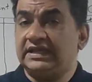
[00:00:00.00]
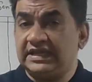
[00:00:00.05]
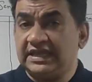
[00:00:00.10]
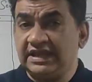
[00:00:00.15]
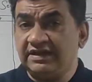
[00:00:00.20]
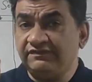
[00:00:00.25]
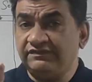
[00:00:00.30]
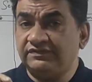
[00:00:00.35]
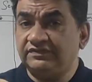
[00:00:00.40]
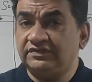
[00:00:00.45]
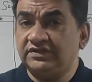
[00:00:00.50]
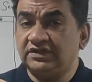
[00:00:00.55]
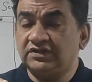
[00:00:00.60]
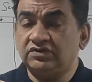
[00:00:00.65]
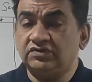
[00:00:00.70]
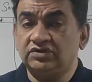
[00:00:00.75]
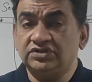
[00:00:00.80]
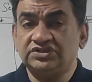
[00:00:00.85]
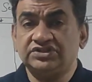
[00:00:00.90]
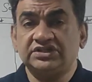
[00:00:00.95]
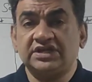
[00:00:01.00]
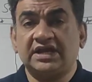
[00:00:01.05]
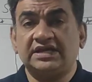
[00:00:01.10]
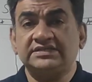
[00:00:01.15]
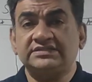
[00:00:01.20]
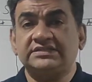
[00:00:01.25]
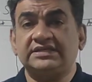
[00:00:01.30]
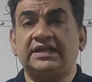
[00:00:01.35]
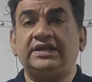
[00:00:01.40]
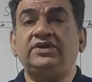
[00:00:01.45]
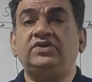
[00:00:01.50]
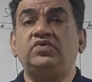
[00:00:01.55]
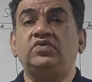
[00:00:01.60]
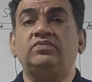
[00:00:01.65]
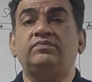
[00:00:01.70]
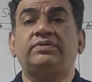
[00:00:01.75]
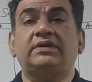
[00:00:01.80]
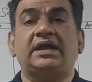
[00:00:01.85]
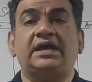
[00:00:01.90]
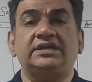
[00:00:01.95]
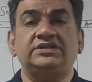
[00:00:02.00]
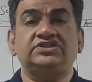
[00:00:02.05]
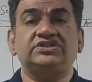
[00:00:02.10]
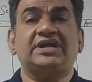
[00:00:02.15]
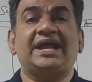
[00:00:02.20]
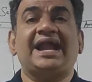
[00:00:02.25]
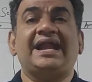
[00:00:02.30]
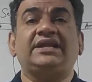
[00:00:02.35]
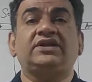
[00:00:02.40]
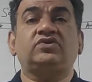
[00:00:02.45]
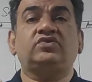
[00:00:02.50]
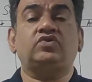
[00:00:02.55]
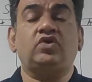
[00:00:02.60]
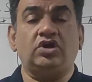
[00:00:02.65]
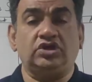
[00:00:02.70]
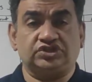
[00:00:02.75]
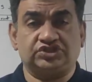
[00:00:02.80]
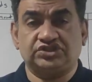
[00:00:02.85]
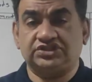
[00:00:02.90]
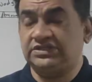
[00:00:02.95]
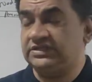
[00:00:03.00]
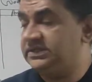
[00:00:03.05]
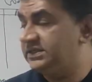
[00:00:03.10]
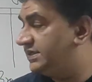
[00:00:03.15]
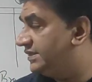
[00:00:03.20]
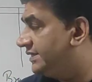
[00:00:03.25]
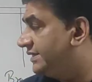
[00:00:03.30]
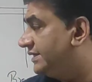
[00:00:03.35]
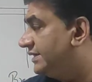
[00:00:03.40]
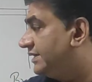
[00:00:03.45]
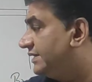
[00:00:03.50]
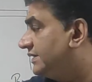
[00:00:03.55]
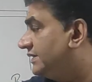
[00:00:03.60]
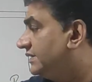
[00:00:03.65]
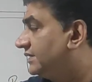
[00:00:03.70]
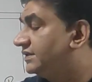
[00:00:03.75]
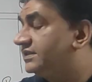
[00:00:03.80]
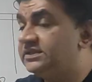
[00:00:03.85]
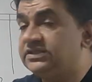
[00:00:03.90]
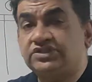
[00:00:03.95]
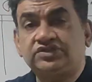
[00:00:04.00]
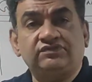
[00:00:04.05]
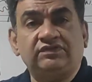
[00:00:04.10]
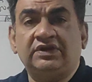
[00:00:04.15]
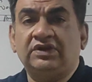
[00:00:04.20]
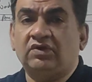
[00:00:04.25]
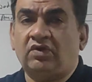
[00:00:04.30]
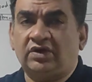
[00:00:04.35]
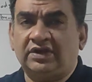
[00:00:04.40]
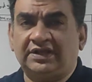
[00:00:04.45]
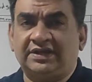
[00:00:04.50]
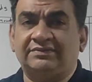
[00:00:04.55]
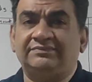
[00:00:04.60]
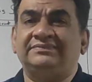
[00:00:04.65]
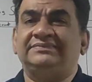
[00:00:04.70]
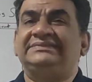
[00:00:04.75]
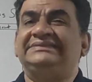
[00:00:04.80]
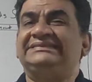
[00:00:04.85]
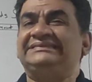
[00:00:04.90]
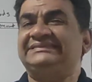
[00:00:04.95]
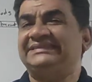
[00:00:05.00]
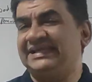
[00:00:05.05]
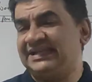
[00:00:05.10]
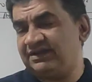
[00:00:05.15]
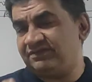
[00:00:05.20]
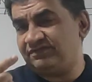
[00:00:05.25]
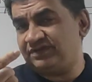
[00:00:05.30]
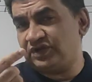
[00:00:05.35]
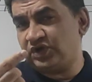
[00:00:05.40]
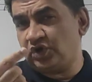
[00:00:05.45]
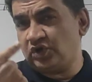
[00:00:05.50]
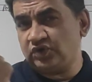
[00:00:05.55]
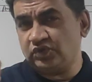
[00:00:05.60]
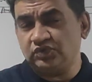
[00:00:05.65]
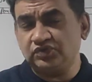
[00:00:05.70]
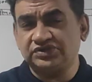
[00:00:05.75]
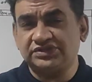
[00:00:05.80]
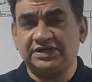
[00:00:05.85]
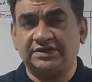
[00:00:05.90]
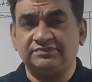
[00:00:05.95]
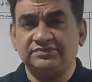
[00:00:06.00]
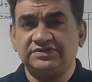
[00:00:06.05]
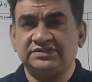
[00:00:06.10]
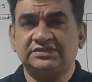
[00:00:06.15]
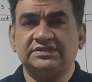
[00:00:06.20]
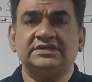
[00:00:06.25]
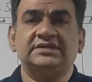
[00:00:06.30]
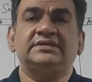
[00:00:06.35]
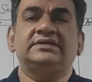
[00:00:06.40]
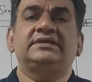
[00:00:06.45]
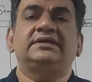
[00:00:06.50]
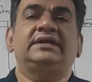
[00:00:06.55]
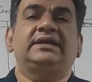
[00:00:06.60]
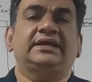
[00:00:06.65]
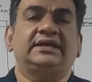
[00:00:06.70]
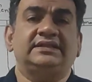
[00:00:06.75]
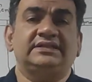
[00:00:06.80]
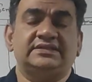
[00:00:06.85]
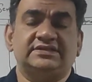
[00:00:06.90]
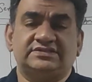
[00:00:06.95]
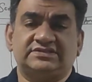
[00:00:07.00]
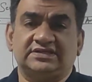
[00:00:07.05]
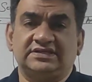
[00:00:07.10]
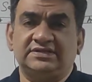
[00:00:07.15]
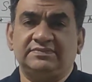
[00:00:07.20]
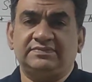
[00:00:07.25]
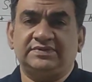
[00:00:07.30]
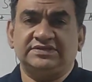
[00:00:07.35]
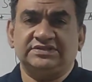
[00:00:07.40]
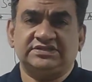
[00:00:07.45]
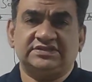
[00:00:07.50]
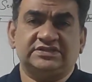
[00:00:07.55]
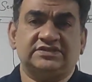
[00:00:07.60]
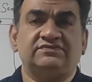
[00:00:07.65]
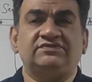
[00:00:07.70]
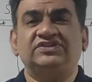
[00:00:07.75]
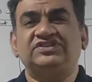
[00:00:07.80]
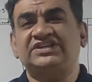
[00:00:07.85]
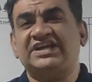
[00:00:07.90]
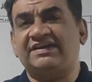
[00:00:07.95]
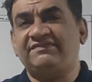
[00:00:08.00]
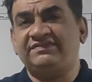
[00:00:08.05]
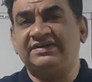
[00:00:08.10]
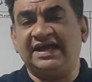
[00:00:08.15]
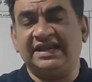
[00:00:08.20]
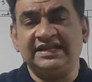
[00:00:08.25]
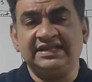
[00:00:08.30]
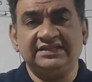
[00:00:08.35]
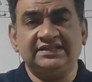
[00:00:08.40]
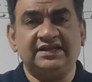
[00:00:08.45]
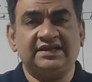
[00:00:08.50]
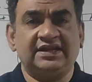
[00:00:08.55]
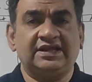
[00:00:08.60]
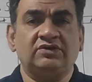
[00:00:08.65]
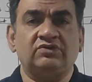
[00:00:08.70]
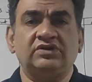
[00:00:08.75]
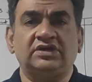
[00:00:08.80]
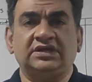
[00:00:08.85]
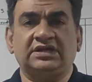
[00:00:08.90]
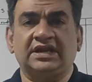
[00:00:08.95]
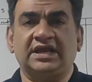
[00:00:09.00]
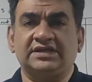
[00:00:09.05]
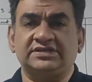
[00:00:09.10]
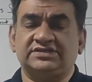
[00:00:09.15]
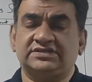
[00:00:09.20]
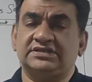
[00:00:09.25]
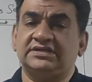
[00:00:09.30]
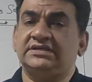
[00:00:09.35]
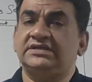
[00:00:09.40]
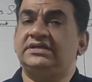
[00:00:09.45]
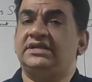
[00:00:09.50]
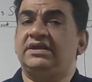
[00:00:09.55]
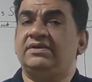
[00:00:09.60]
If the goods are sent to branch at cost, this will not come. There are one or two sums in the syllabus which I have done in the regular class,